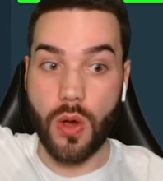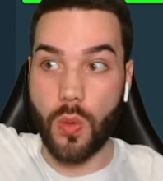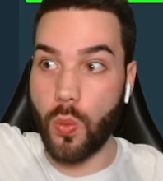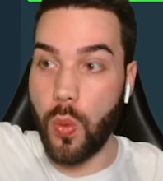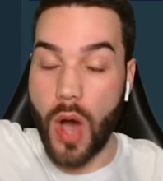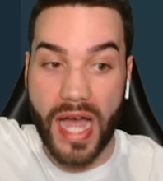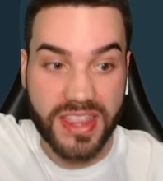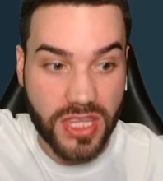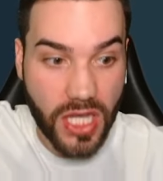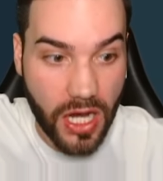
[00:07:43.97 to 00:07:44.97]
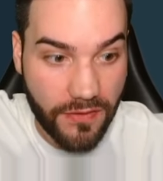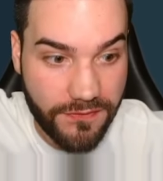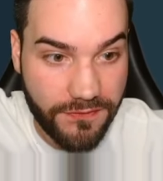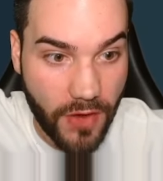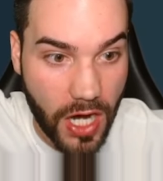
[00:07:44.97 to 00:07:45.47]
What the
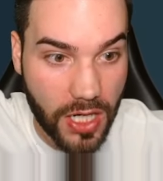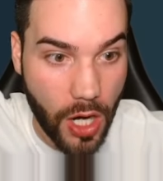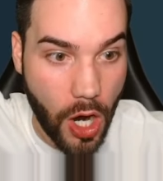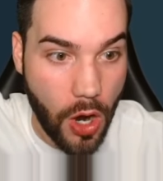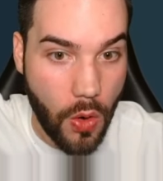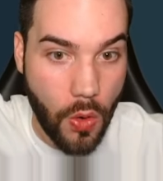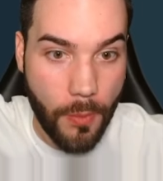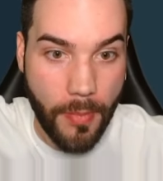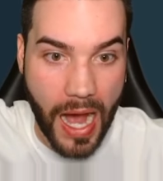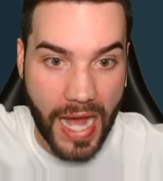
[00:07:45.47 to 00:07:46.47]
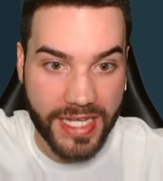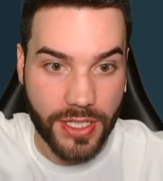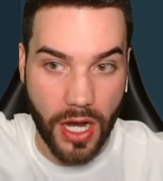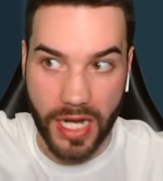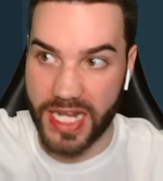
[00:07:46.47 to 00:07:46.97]
fuck? Oh my
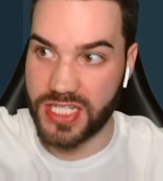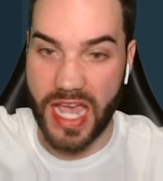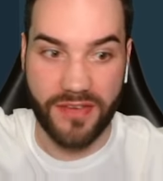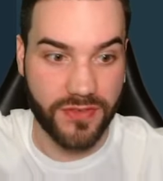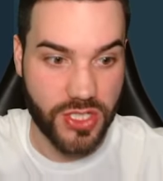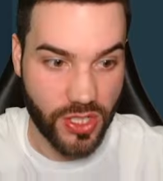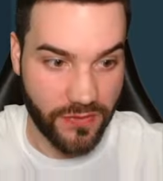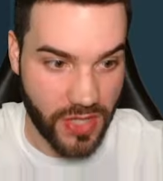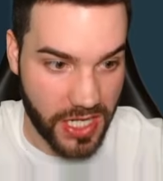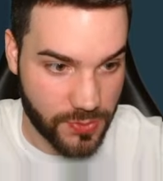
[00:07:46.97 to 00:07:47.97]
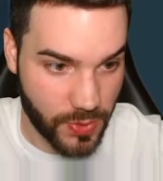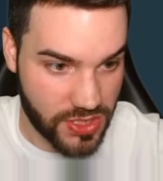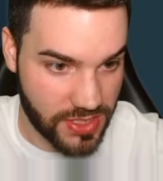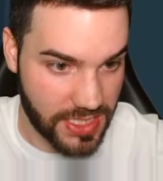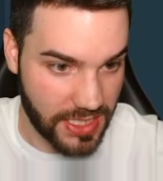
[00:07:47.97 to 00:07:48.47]
God. I definitely should have not switched
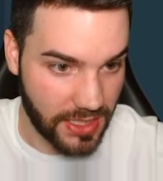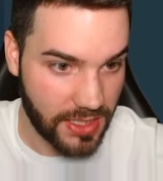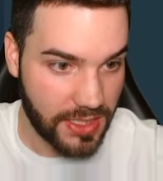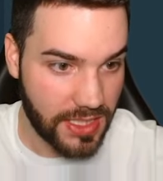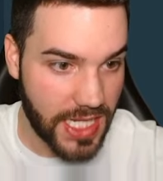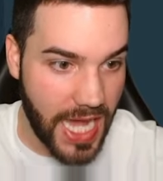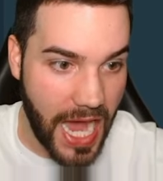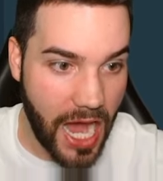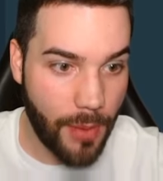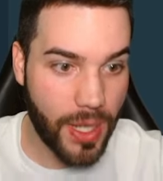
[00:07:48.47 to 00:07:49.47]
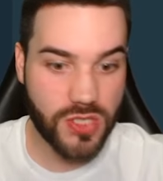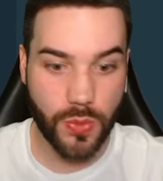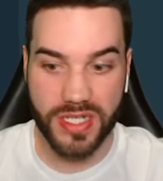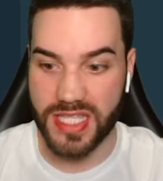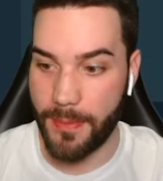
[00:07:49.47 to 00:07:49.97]
the seed. How much
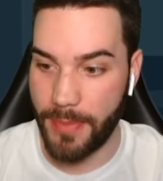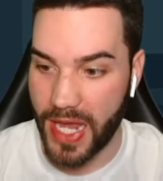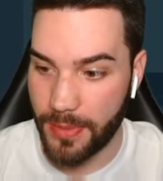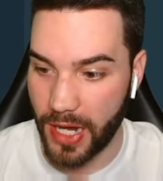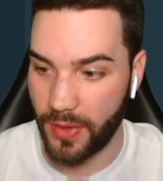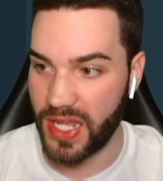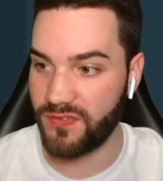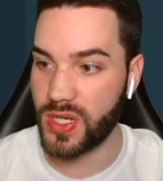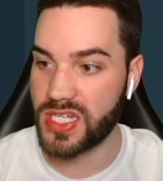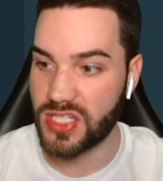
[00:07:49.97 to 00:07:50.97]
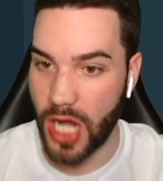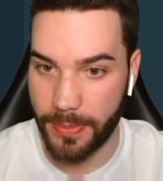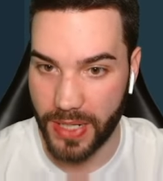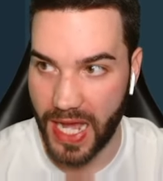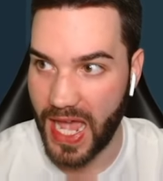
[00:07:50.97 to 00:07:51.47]
was that bet amount? If we stop
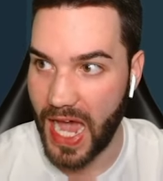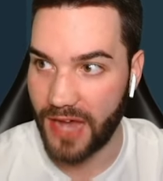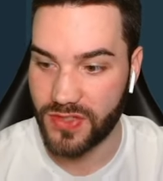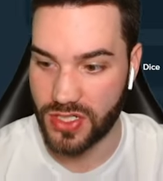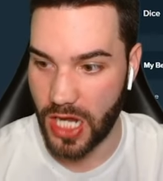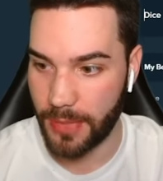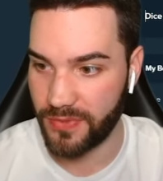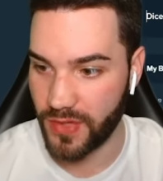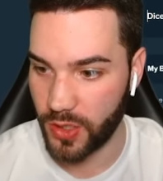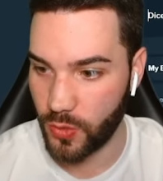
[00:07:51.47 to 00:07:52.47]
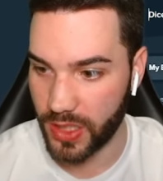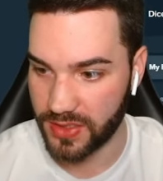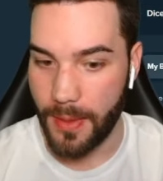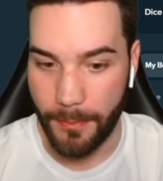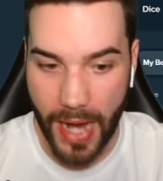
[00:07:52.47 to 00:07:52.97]
it, I have to stop it very
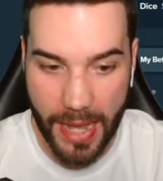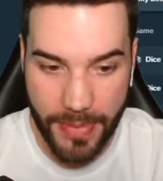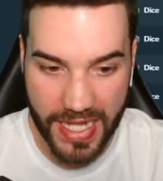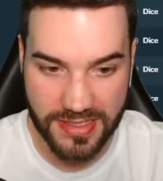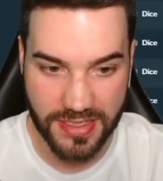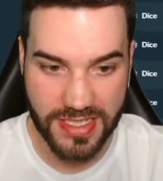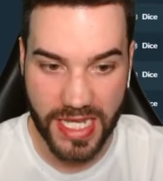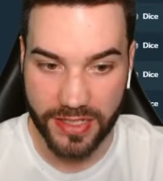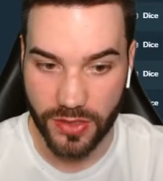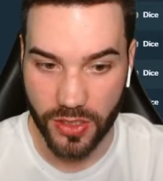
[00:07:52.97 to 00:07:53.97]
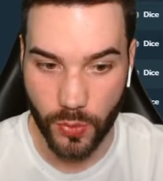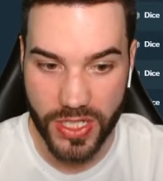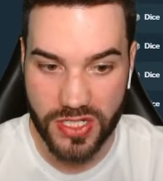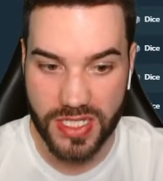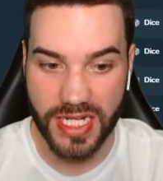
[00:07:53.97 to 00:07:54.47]
quickly. My bets. Let's take a look. We
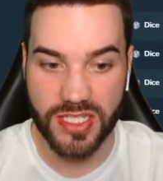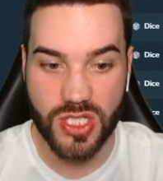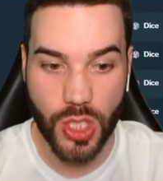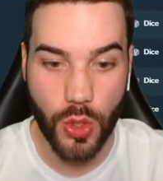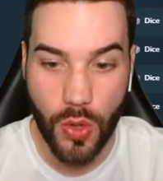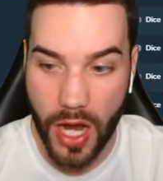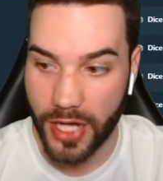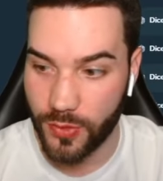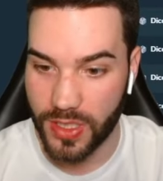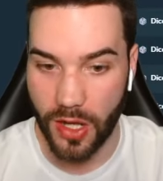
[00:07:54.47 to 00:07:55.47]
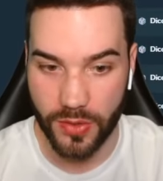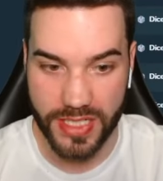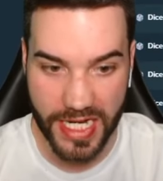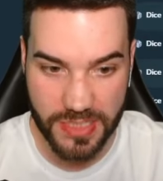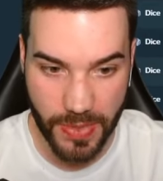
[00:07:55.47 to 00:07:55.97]
just did a two hundred dollar
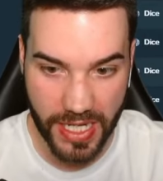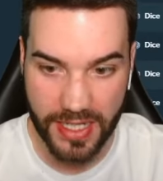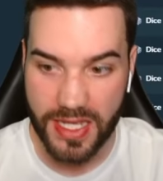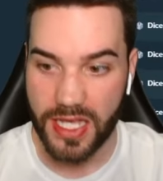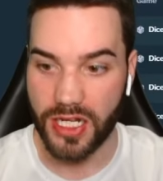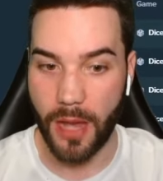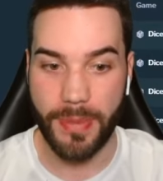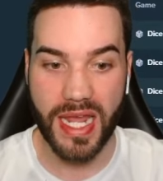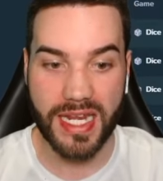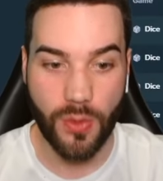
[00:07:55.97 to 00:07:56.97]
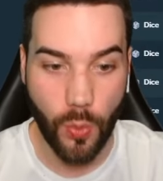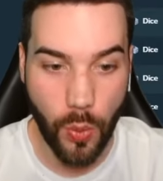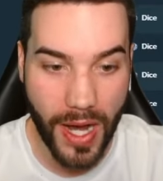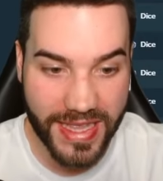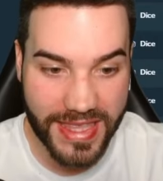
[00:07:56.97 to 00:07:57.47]
dice bet. Got paid
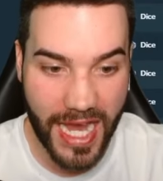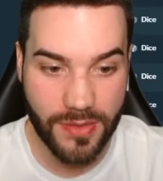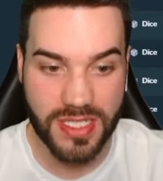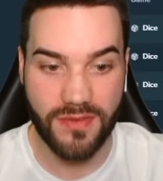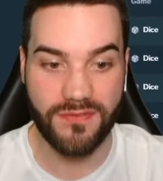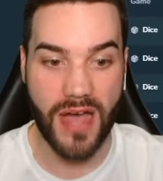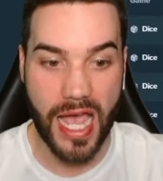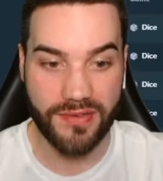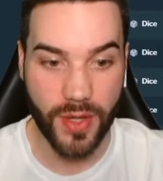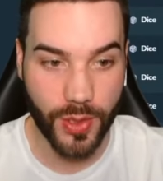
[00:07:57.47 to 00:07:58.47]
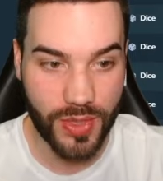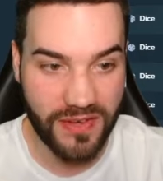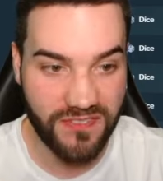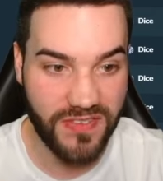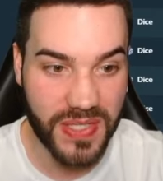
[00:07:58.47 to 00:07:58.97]
one thousand five
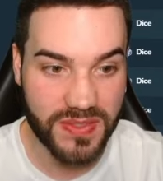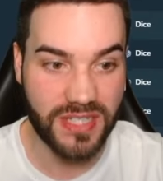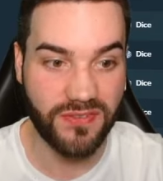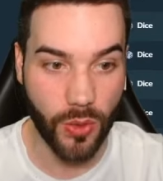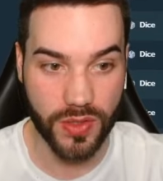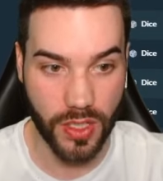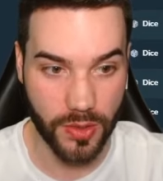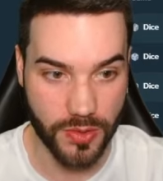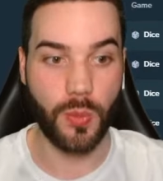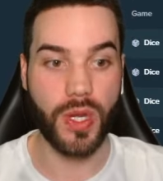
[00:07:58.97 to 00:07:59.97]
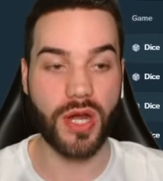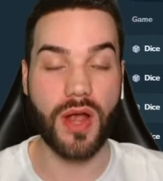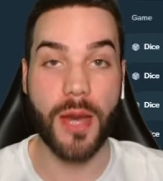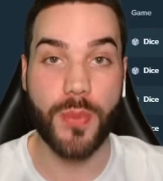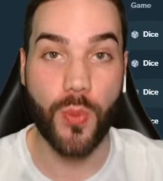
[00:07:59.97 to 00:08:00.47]
hundred fifty-four dollars. We are
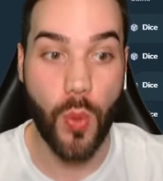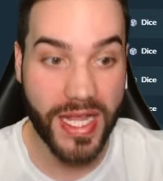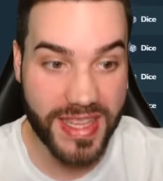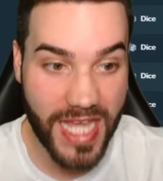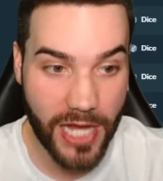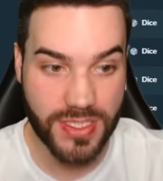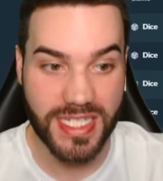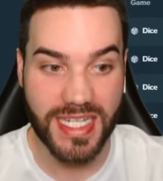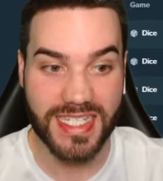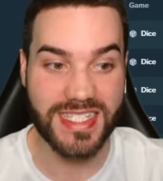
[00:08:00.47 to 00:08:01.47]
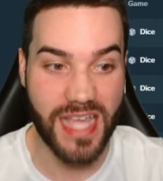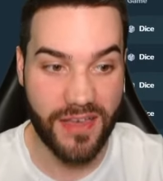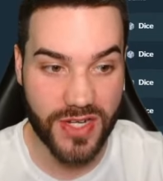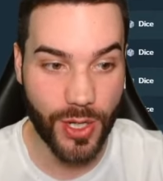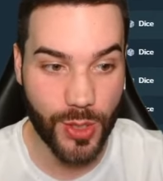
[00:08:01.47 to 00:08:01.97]
up one thousand
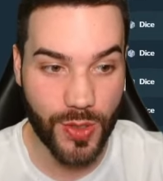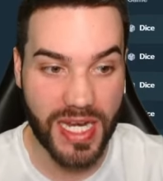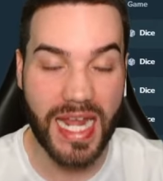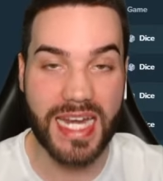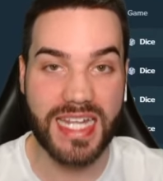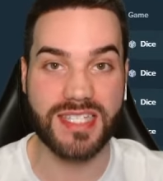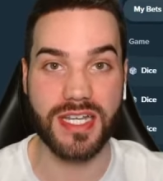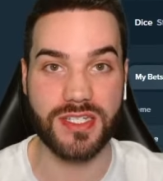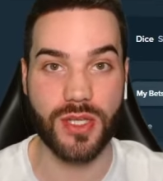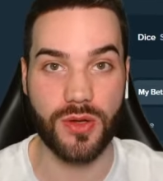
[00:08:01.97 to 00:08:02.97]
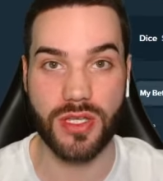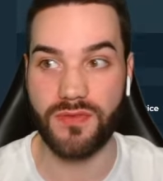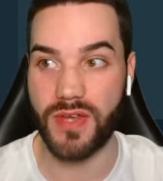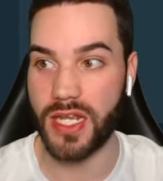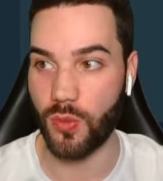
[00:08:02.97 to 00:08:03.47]
seven hundred eighty-six dollars on the
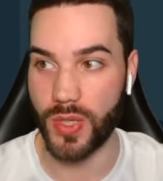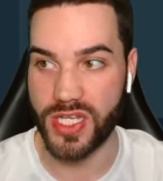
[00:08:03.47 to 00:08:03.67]
video. We